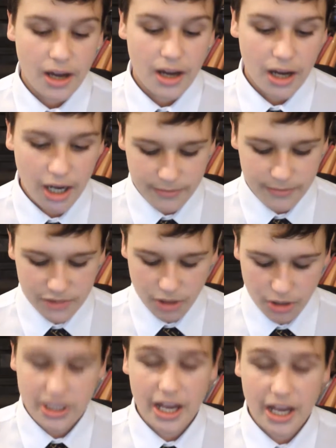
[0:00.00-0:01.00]
So
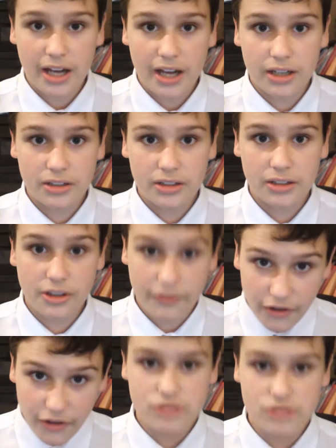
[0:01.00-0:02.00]
yeah, the
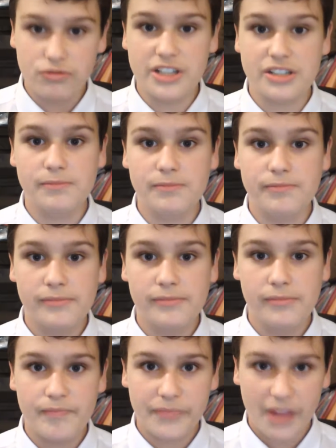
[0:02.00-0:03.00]
first reason
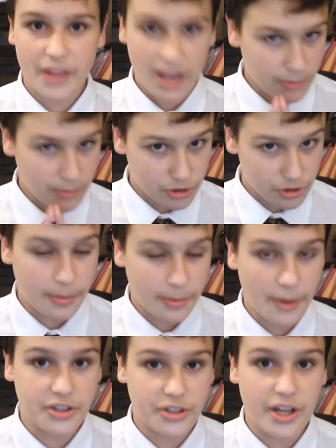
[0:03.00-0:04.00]
I'm going to talk
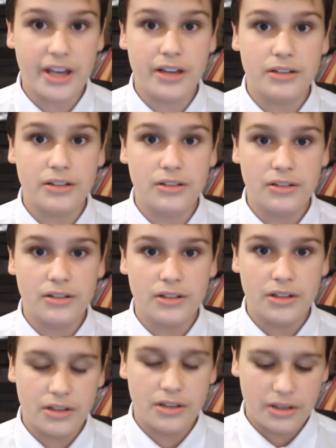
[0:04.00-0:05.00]
about today
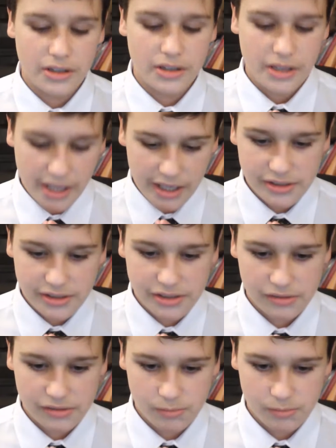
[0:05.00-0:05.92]
is